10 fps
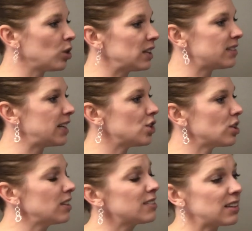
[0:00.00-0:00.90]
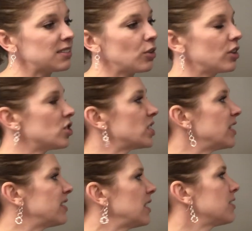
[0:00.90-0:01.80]
organizations. And so there just
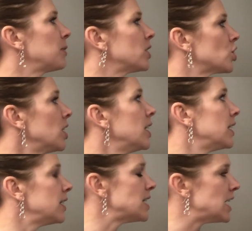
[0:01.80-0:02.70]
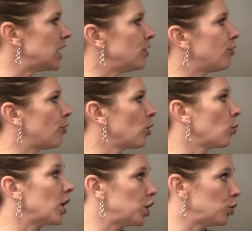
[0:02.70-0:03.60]
isn't as much need for
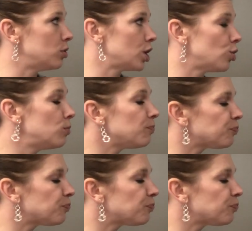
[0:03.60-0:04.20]
what you do.